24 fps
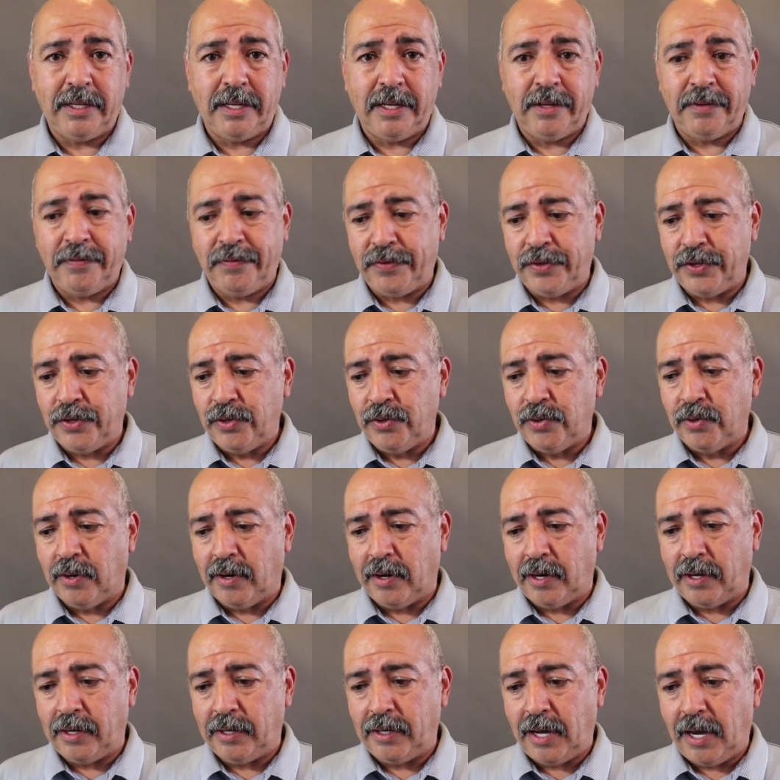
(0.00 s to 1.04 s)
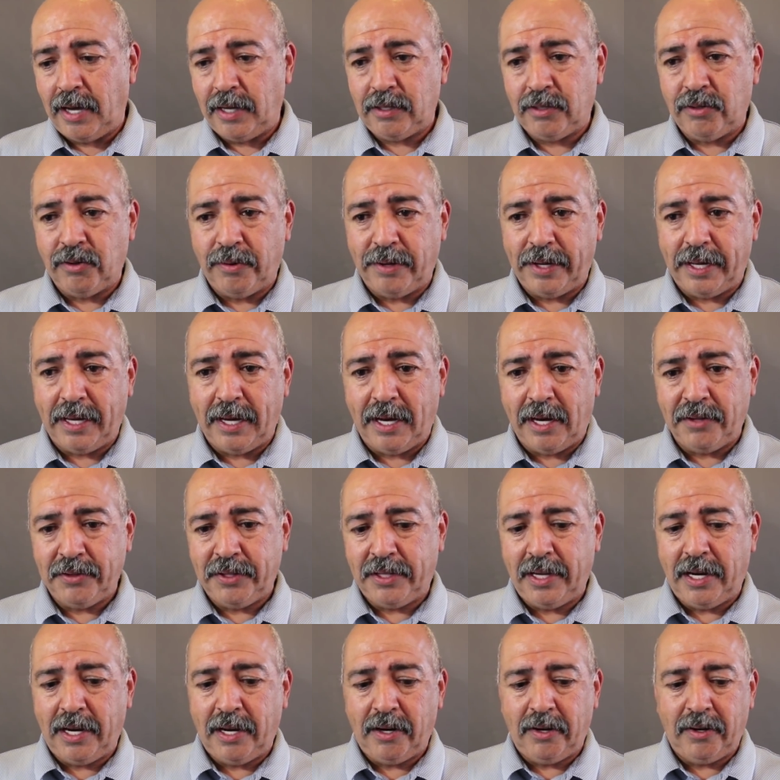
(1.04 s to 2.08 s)
If you are not going out
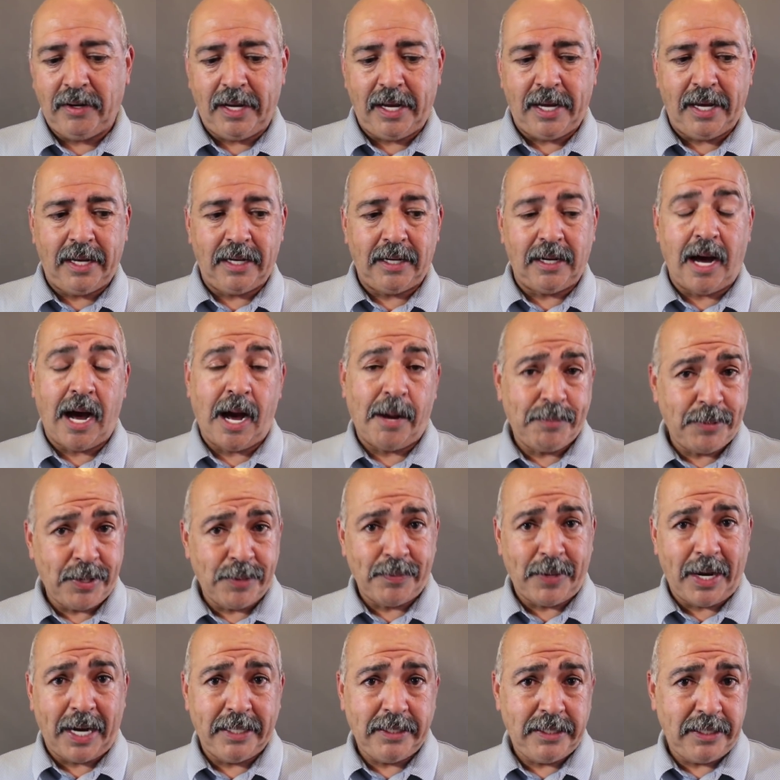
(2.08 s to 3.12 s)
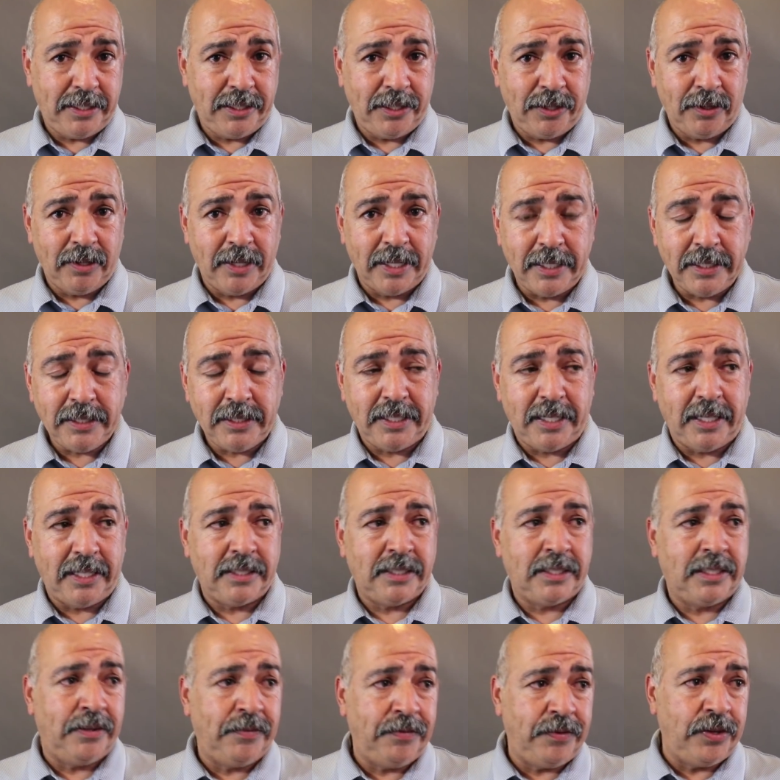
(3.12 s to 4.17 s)
there and optimizing your
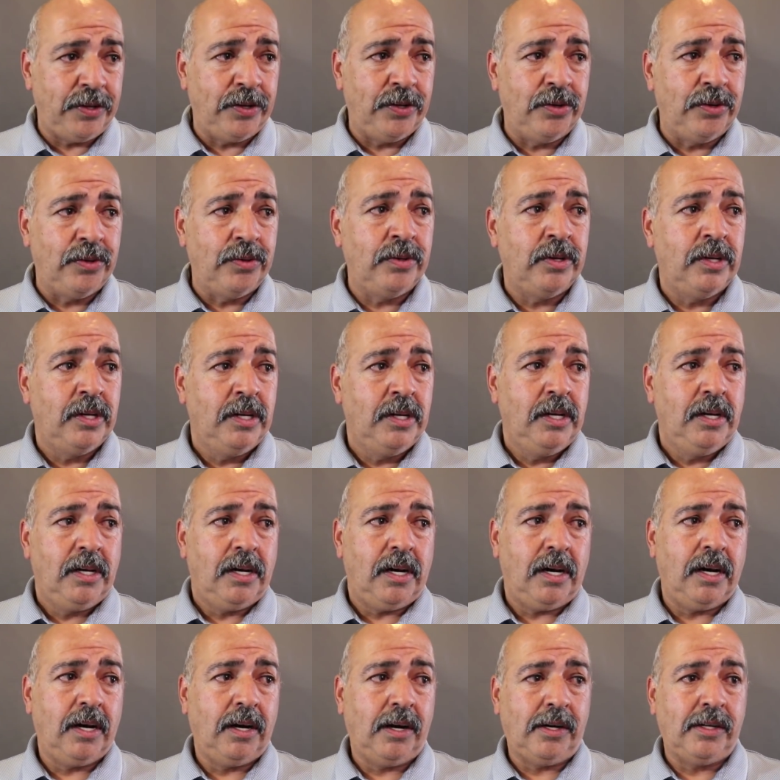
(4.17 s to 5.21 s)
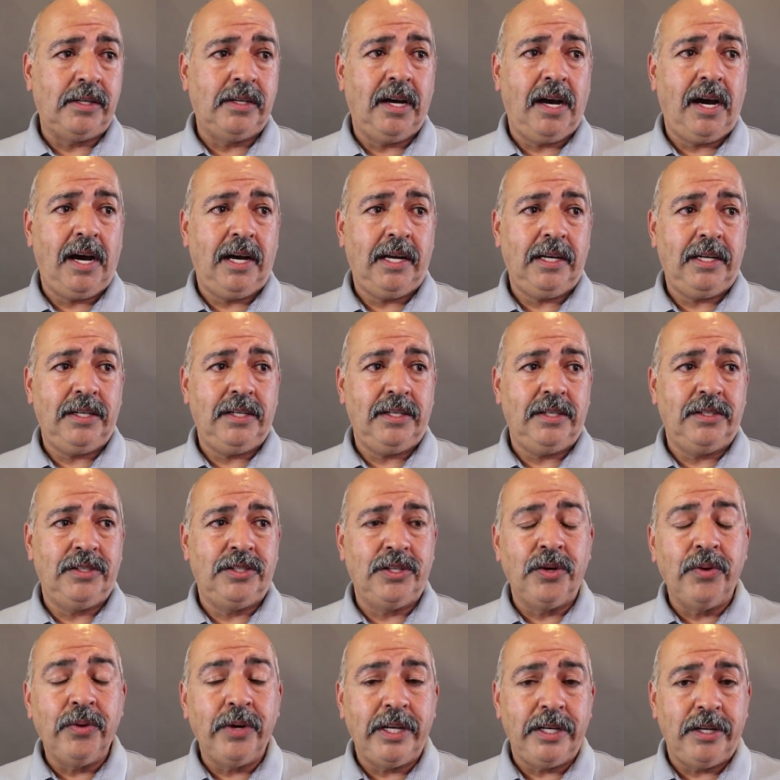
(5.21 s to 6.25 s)
listings, if you are not
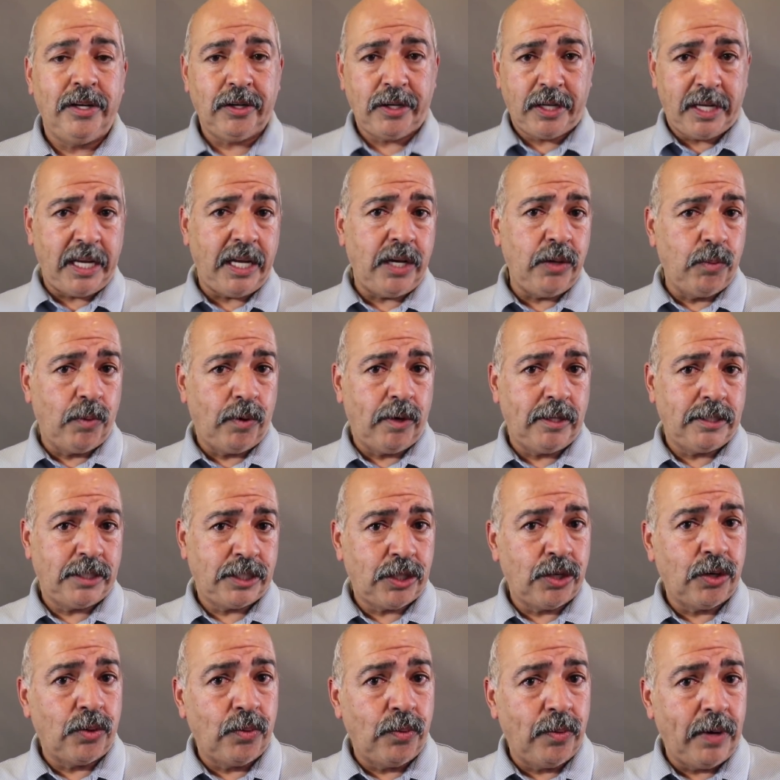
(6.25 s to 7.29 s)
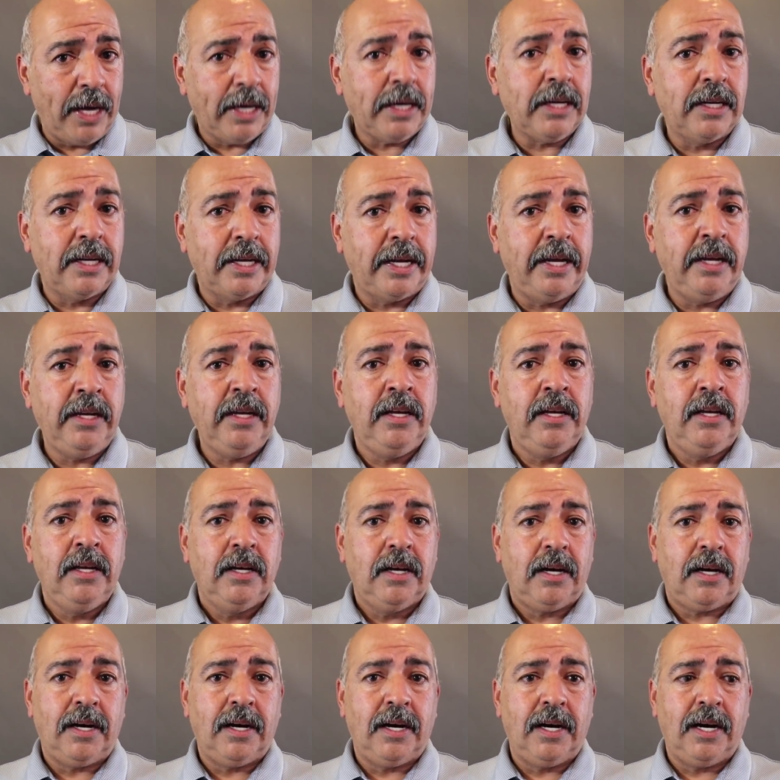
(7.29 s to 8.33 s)
doing your keywords correctly,
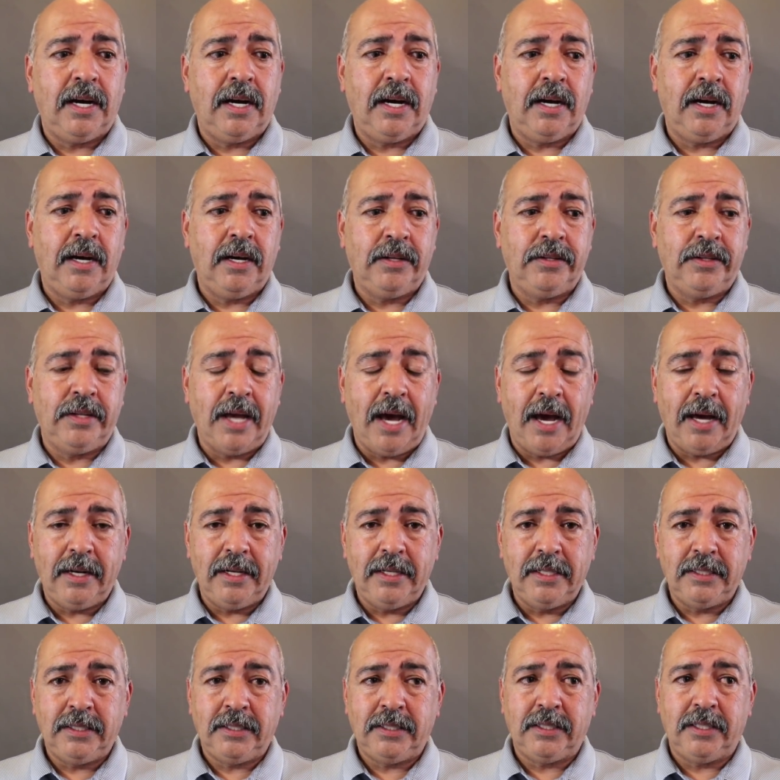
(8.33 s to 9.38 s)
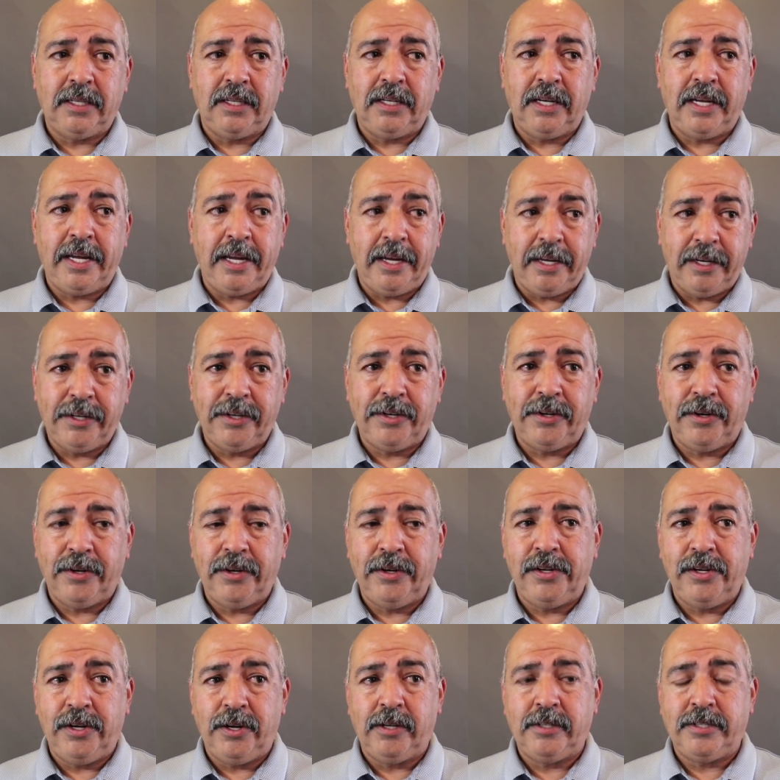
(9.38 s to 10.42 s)
that is going to hinder
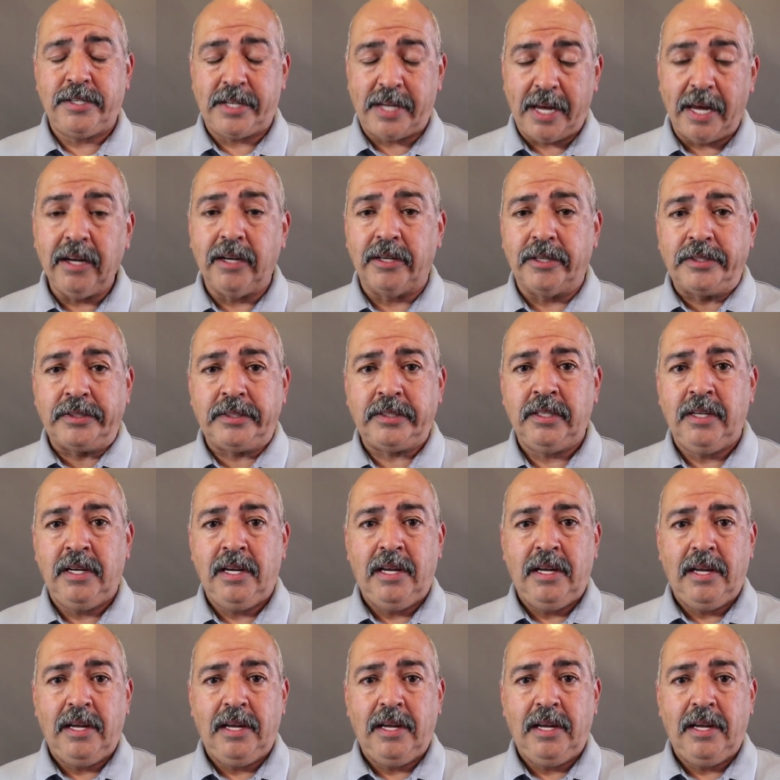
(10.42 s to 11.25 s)
your sales.